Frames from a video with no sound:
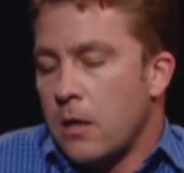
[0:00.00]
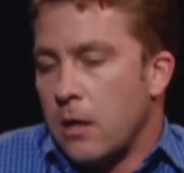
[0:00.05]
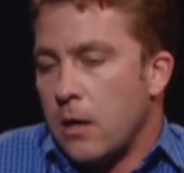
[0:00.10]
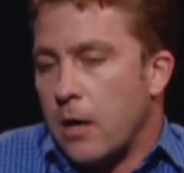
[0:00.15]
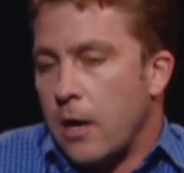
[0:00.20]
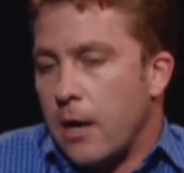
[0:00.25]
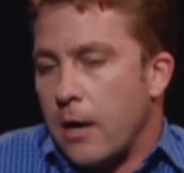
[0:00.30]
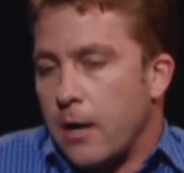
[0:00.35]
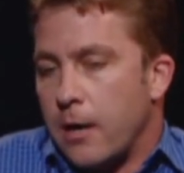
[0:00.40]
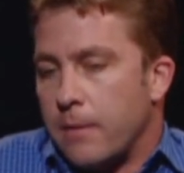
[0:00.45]

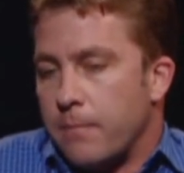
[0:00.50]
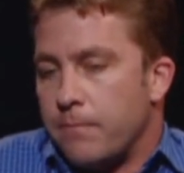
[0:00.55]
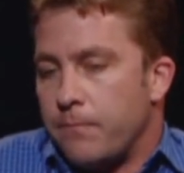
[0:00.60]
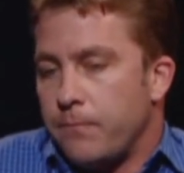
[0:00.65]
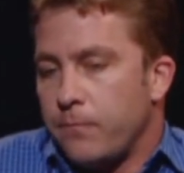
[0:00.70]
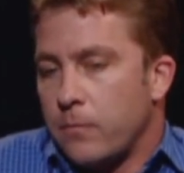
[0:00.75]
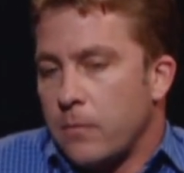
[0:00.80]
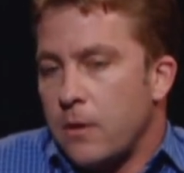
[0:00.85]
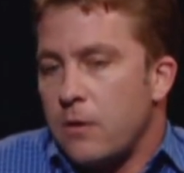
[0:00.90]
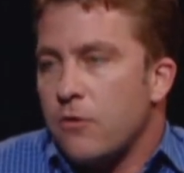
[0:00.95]
Um,
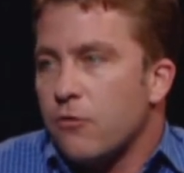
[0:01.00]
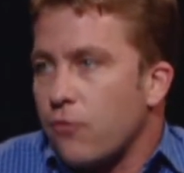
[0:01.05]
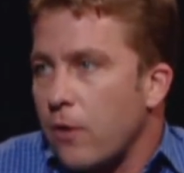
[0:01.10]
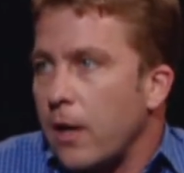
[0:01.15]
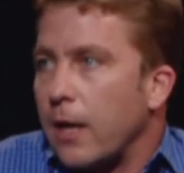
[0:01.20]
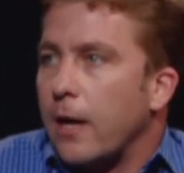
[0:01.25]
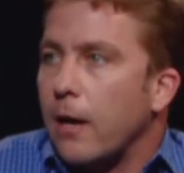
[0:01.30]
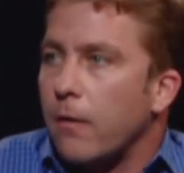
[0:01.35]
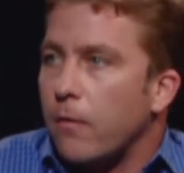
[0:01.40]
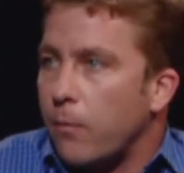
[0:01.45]
then you're trying to
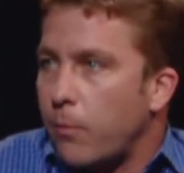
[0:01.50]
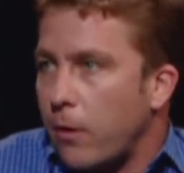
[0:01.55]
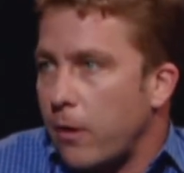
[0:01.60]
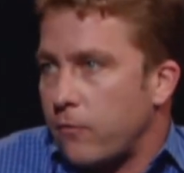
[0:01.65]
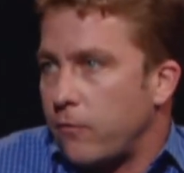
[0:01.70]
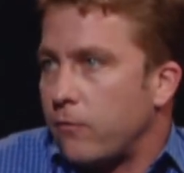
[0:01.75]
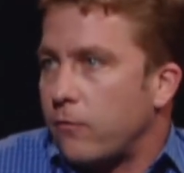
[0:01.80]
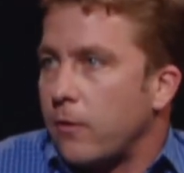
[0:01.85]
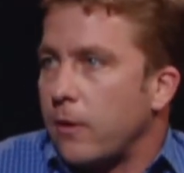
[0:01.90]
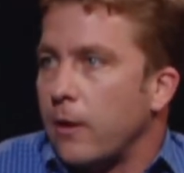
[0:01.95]
get other parts,
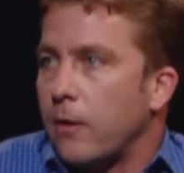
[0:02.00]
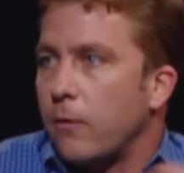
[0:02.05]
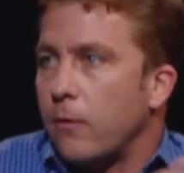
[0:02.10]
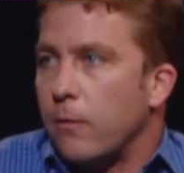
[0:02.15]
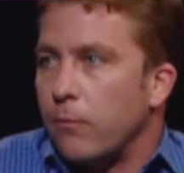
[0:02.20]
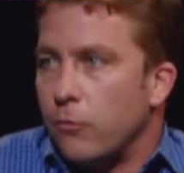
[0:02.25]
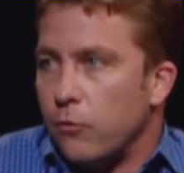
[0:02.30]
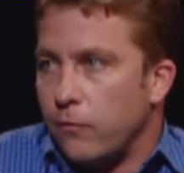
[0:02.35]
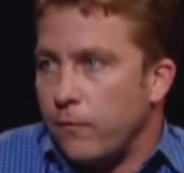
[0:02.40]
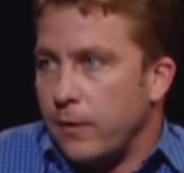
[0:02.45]
you're trying to go sure.
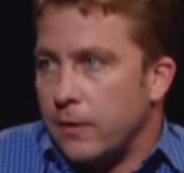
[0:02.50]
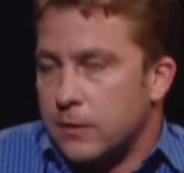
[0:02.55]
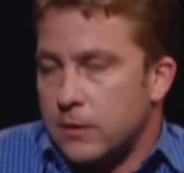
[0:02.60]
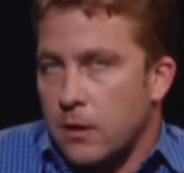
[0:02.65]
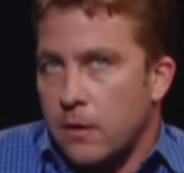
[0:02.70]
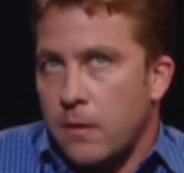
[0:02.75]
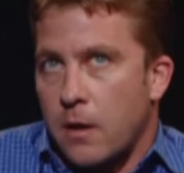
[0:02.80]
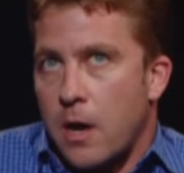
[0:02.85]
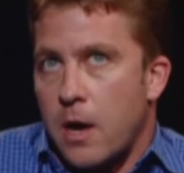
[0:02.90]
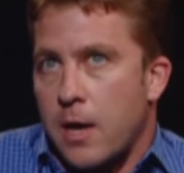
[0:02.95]
into movies on
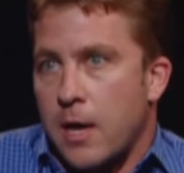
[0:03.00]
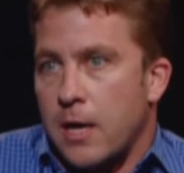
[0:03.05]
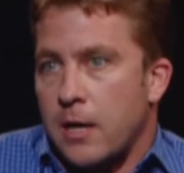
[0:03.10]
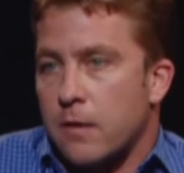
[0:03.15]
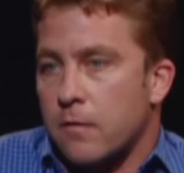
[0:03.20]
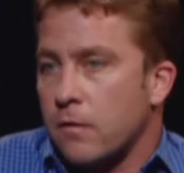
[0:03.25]
the hiatus.